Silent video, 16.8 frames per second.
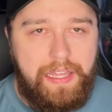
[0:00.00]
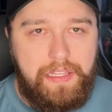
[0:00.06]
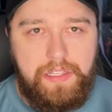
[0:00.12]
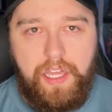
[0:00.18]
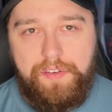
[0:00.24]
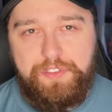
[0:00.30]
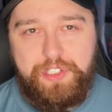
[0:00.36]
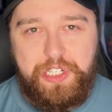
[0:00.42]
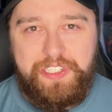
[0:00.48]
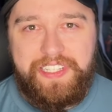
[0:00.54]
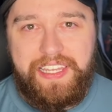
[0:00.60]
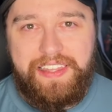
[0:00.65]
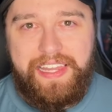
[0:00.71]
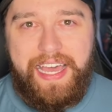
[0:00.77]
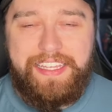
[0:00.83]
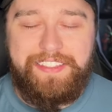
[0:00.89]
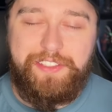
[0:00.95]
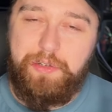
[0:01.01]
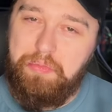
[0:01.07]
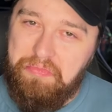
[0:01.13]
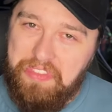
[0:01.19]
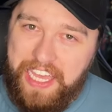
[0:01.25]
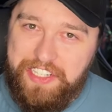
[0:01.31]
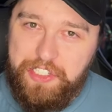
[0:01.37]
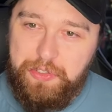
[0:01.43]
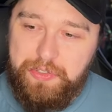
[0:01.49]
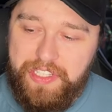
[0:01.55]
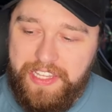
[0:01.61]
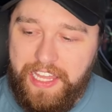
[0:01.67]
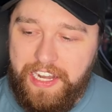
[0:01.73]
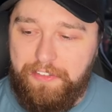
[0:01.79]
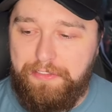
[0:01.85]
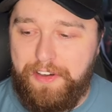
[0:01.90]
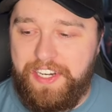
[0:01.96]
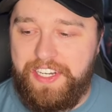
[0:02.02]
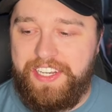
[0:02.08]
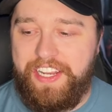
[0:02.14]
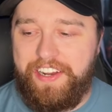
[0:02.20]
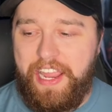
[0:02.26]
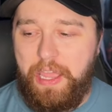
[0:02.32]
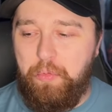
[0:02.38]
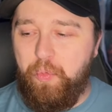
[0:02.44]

I loved her in Ted Lasso. Thought she was a lot of fun in here. And